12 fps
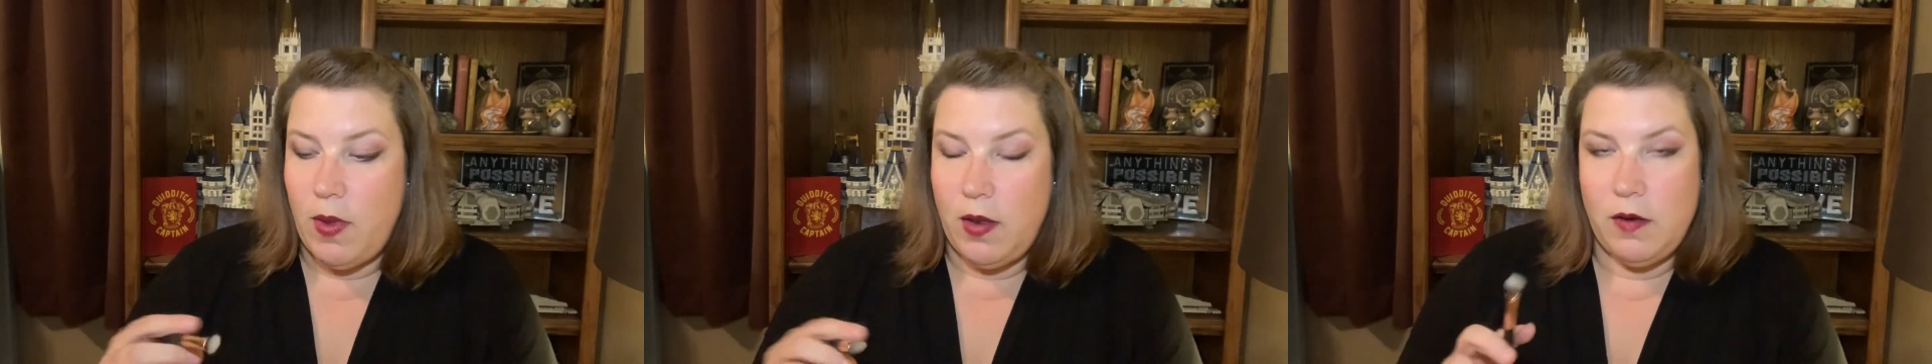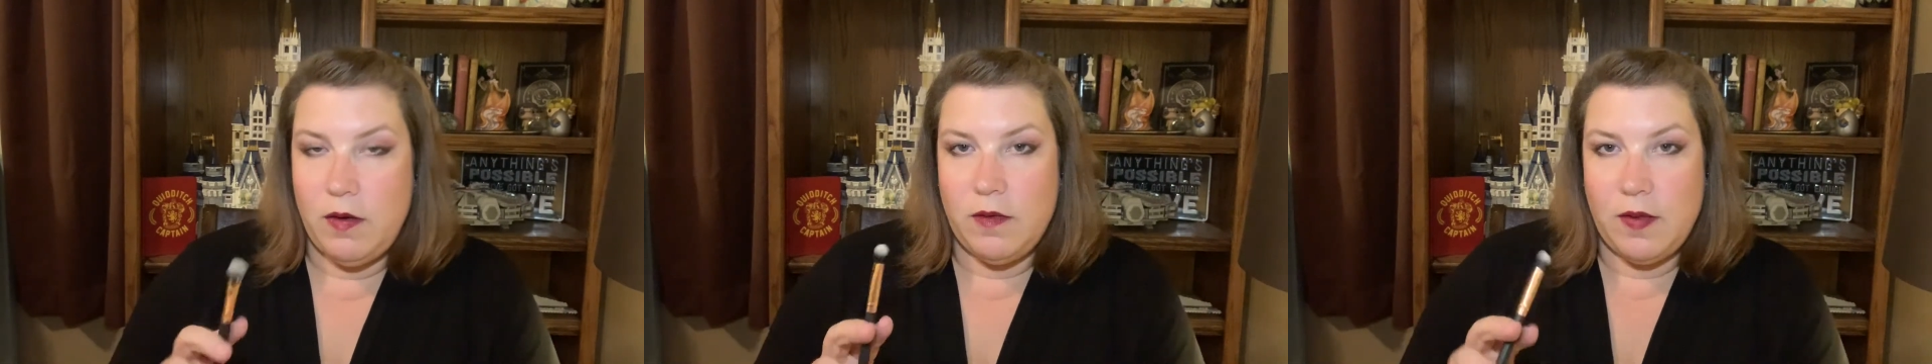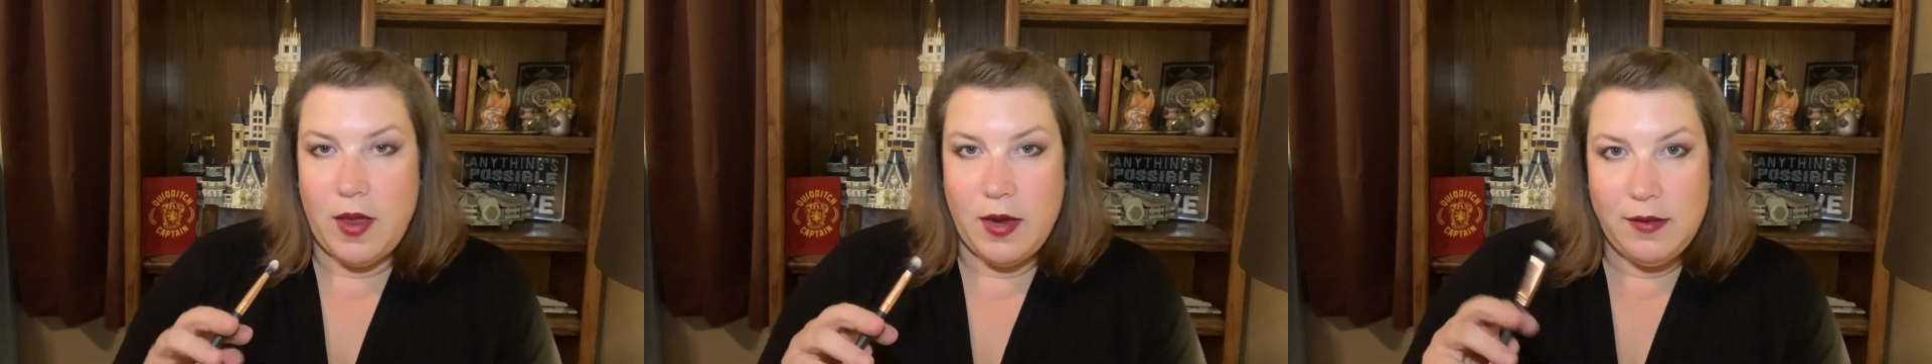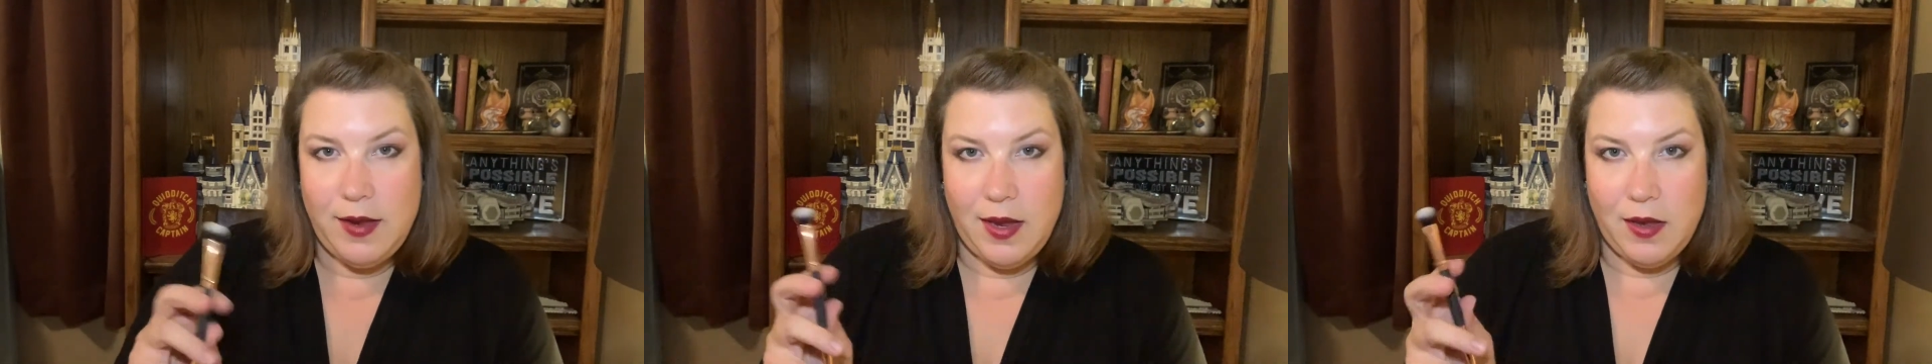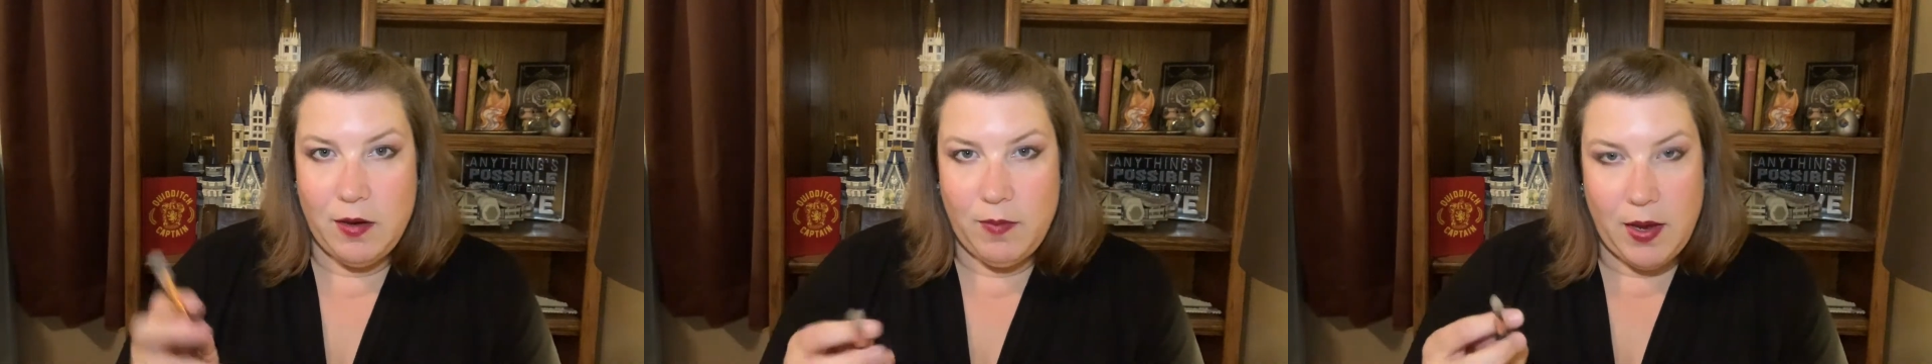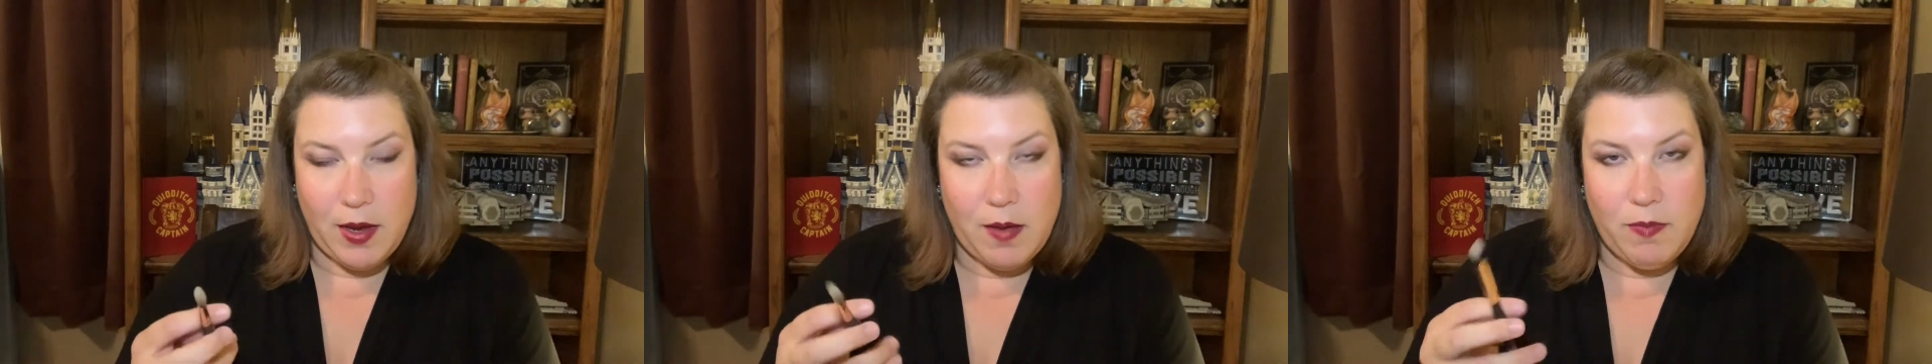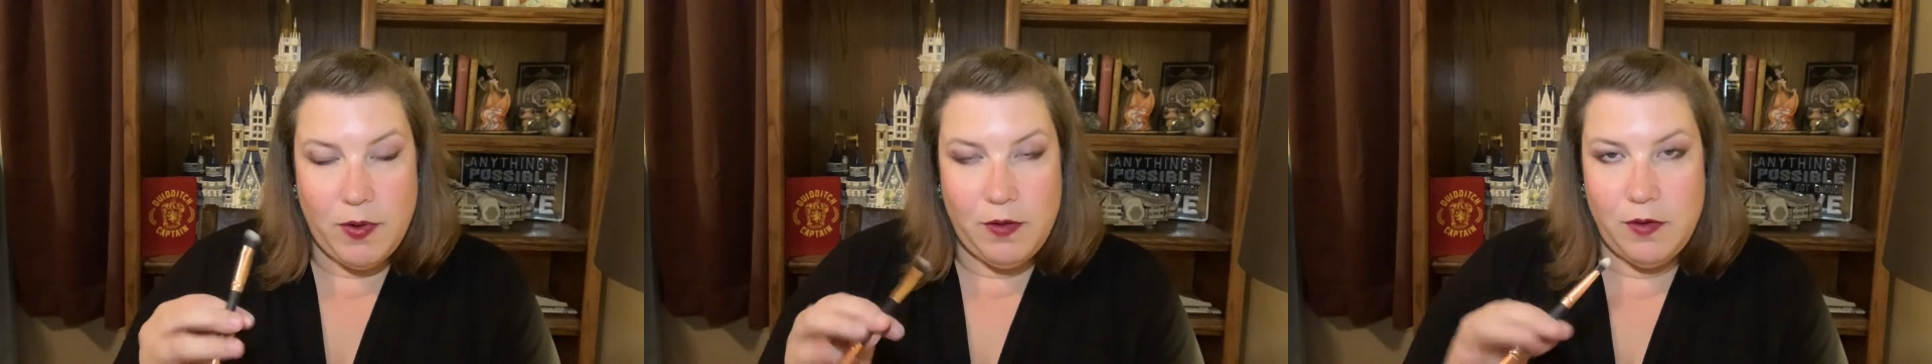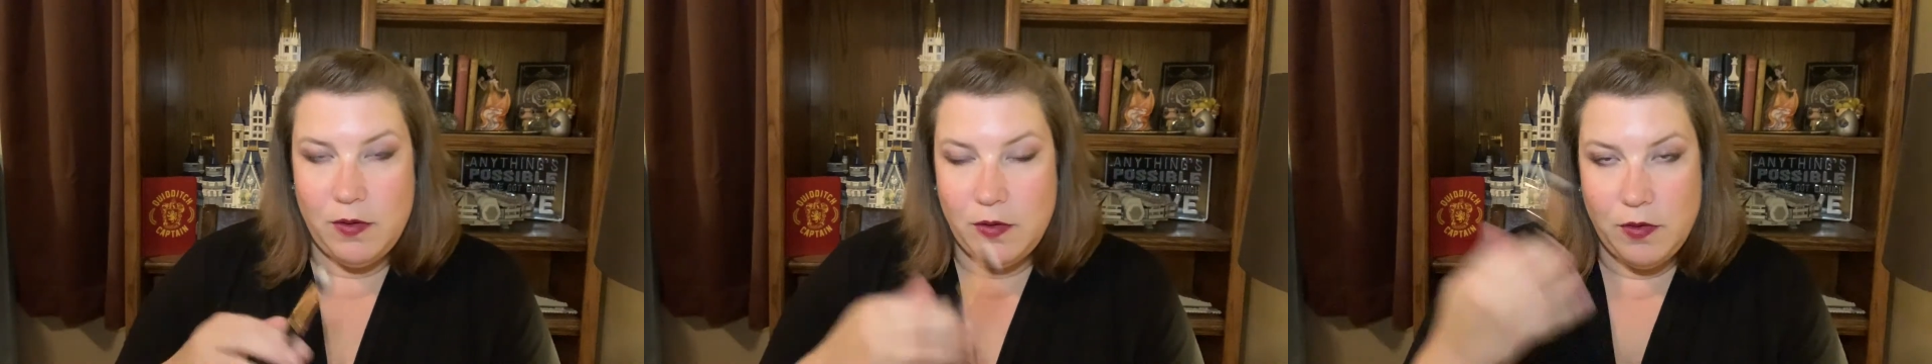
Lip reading: and just like take your makeup and